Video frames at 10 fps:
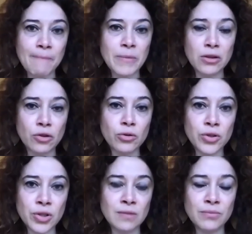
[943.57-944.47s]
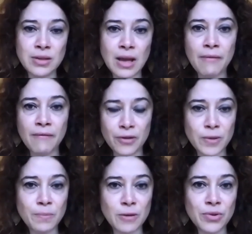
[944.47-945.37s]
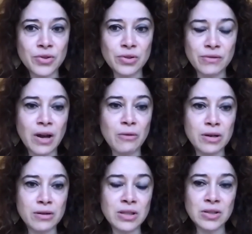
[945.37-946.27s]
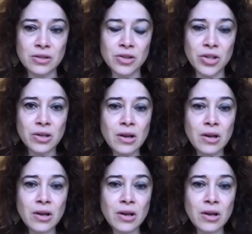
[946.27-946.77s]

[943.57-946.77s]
in those terms for the purposes of our research.